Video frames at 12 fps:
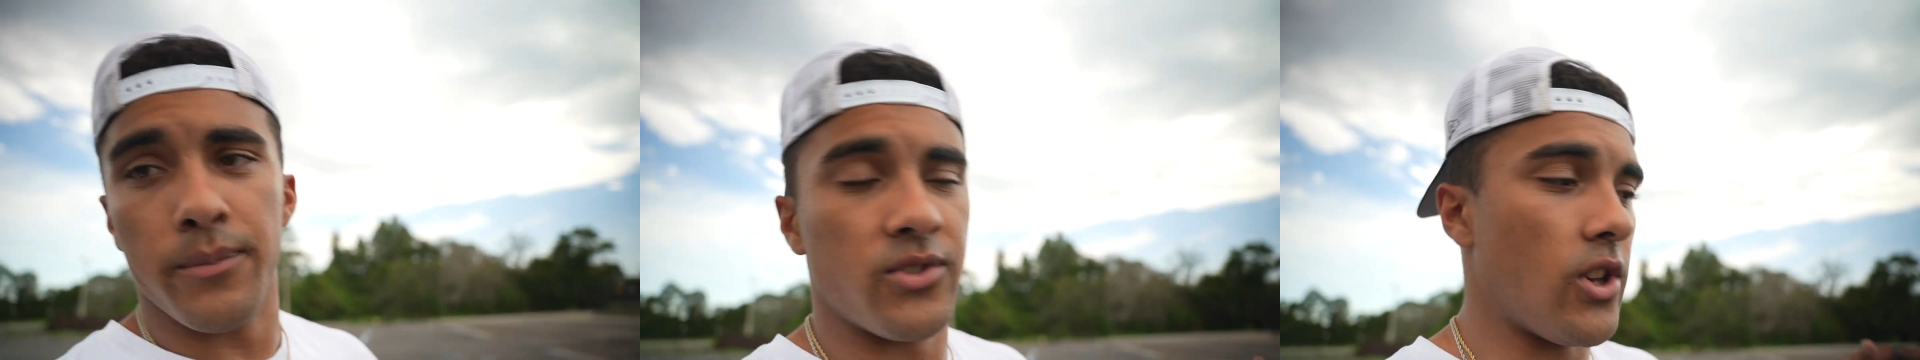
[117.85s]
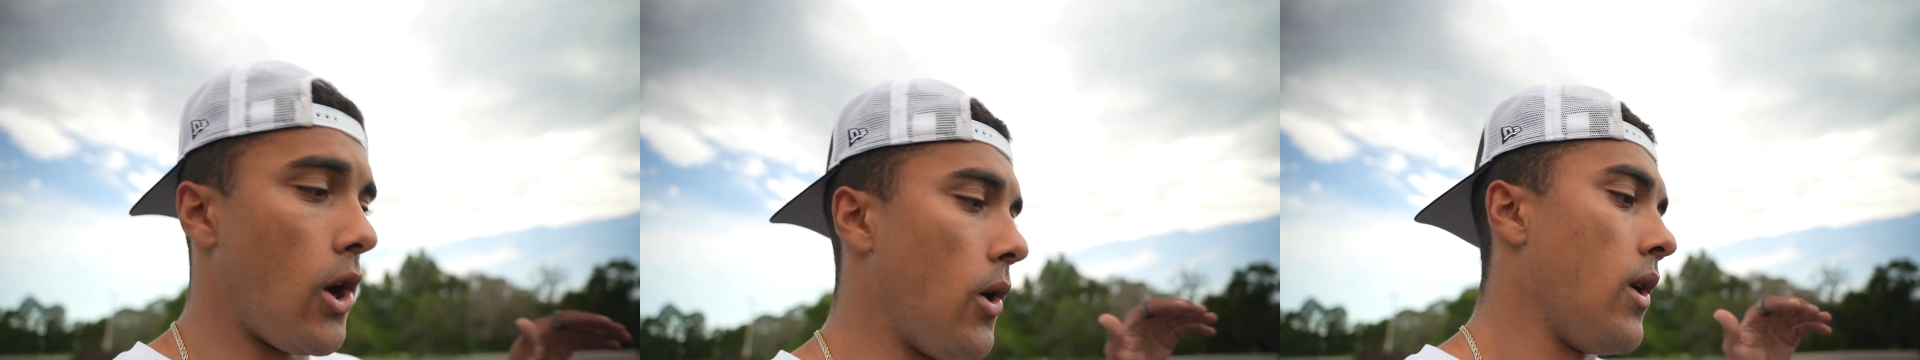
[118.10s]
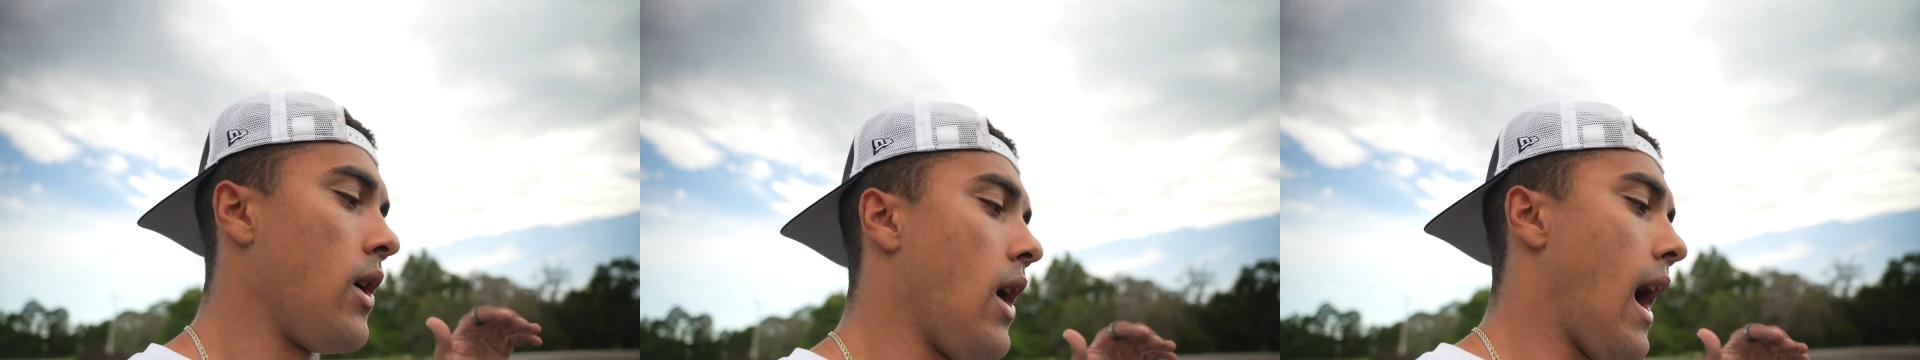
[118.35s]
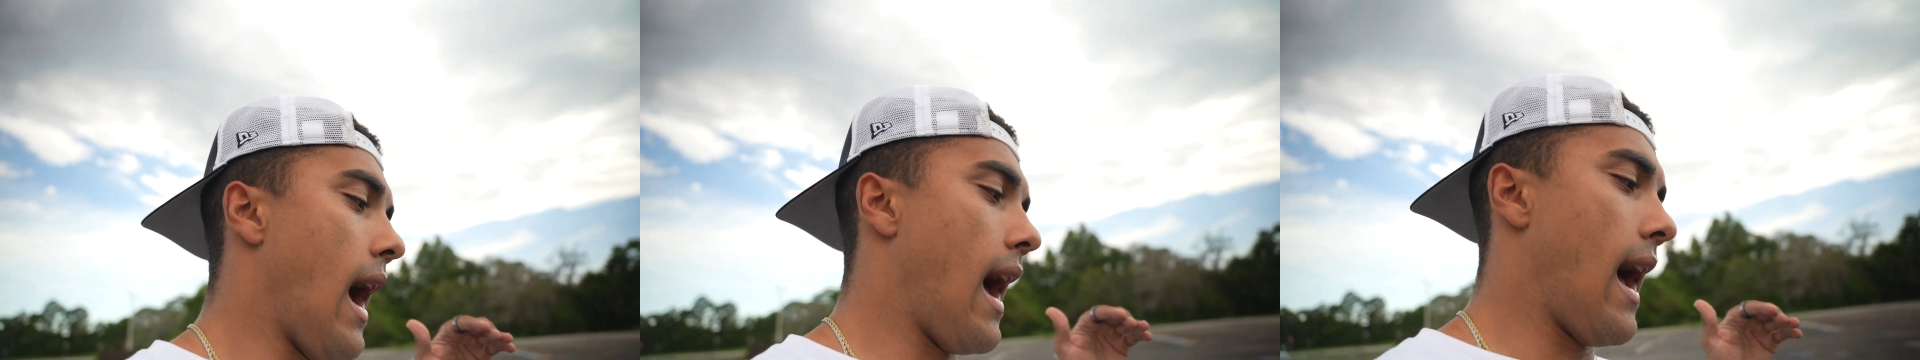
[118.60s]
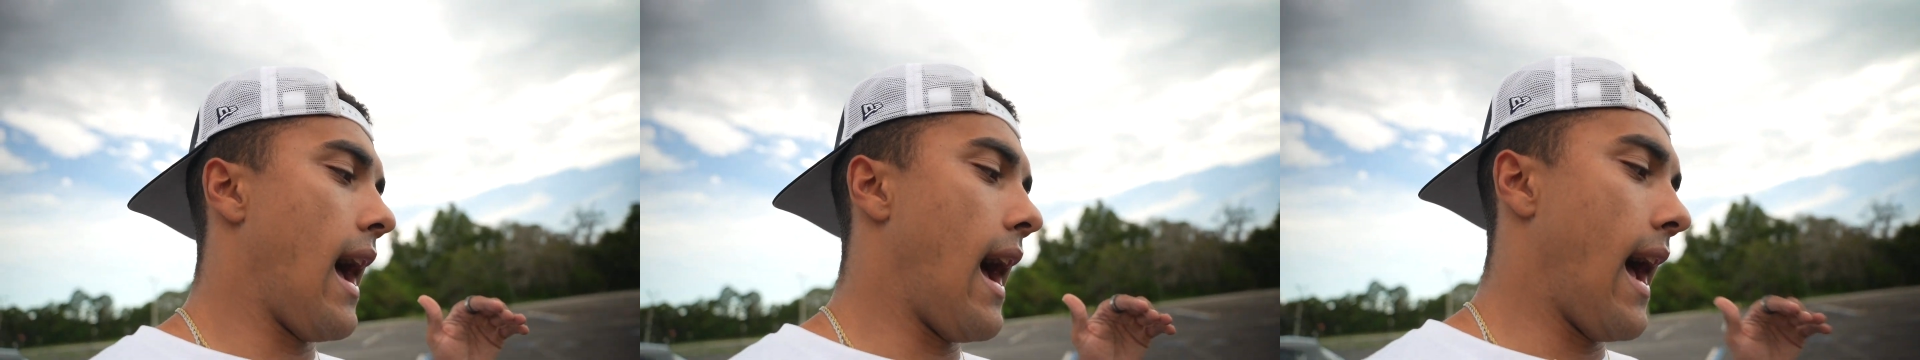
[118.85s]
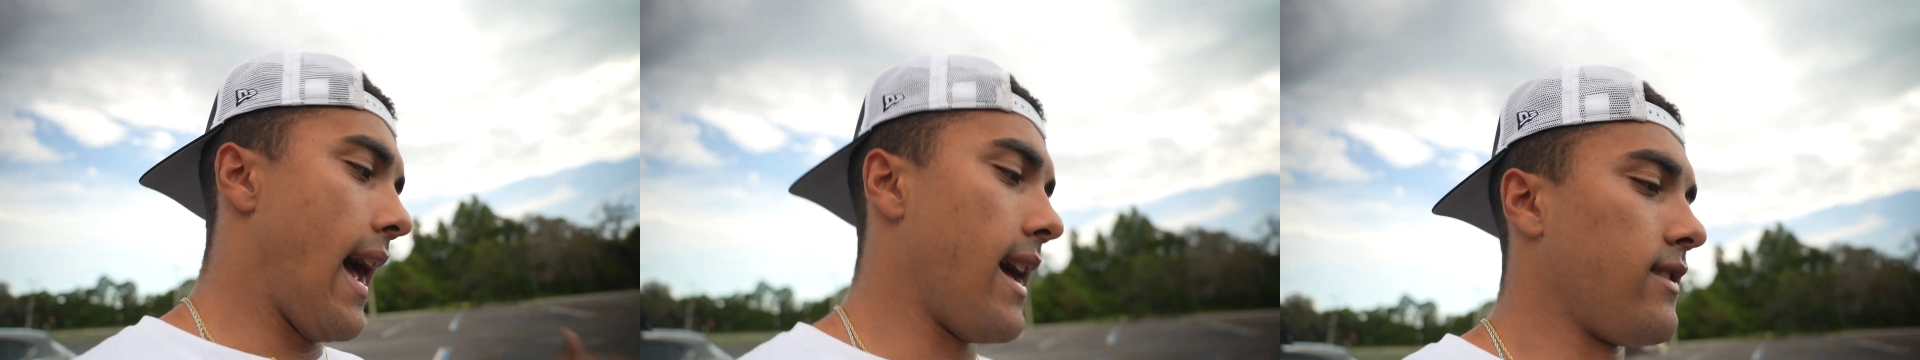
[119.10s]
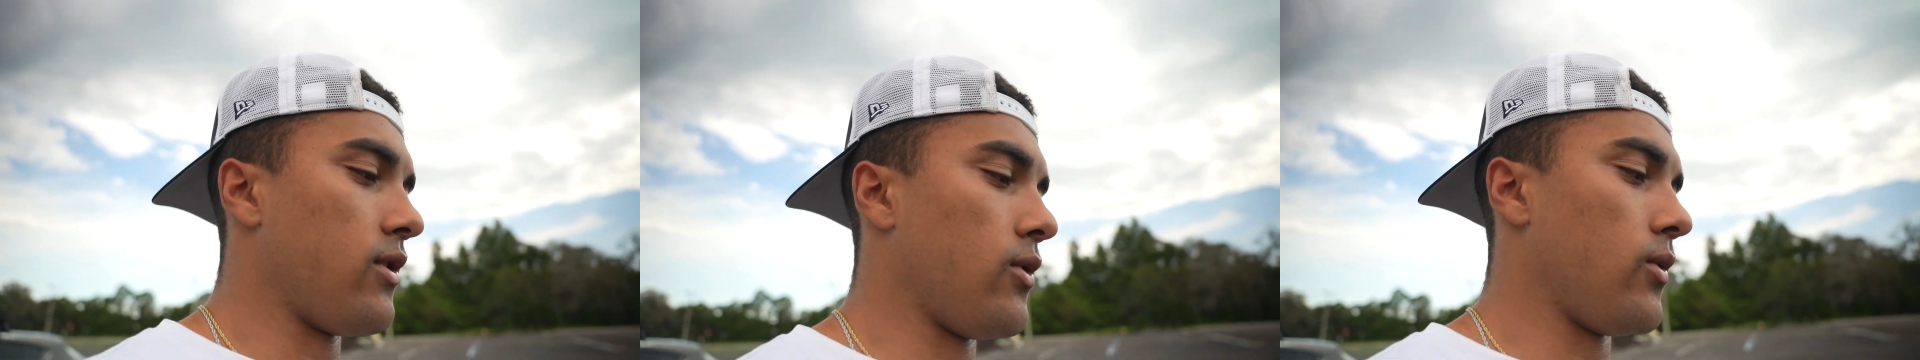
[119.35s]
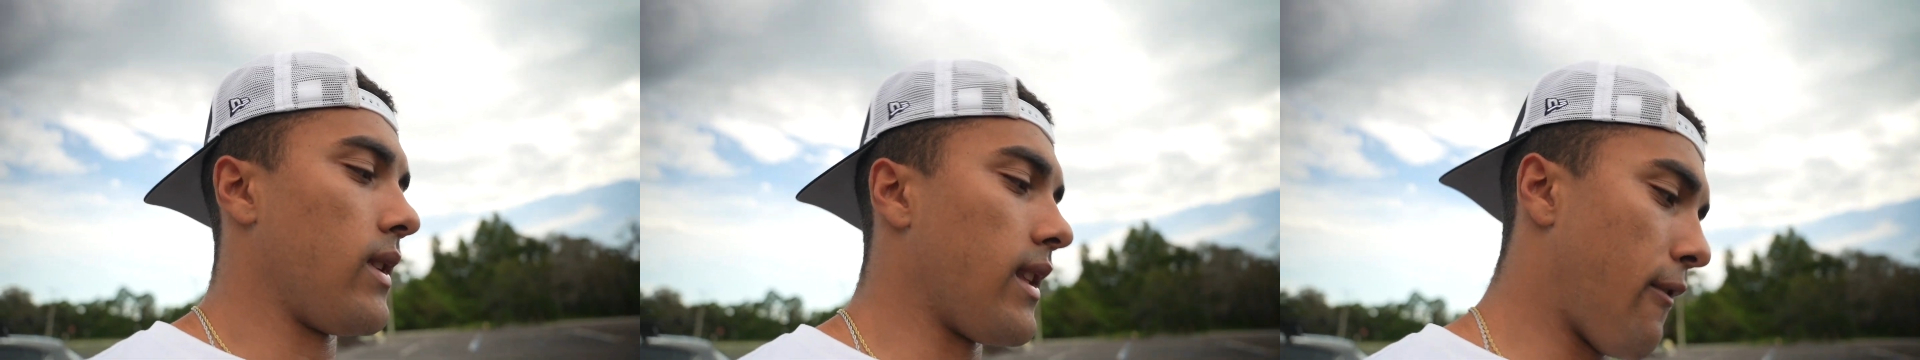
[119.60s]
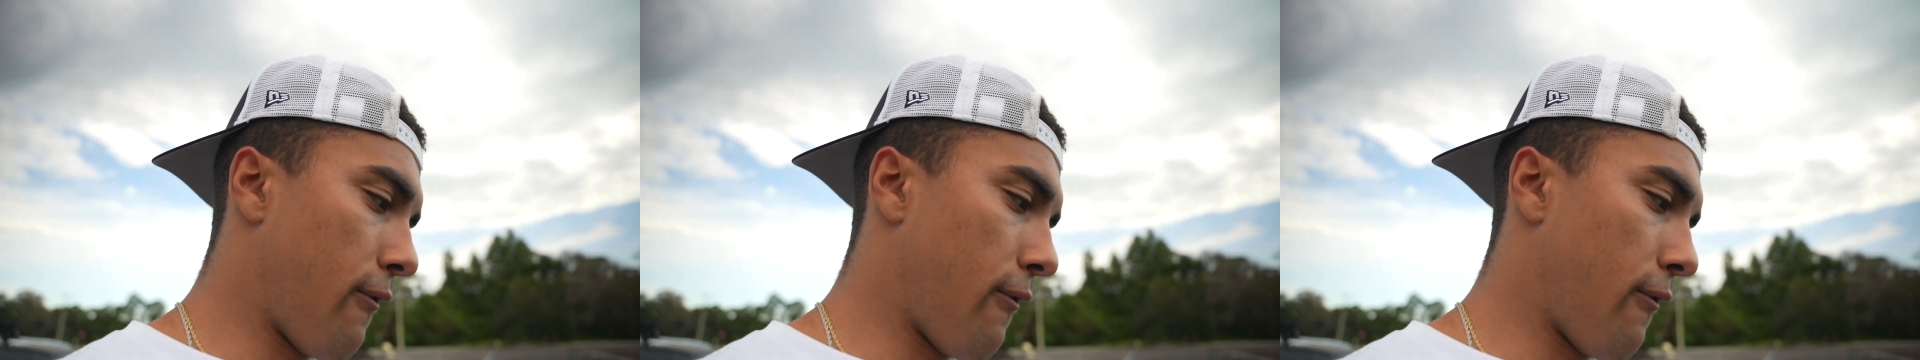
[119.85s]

So I had to get the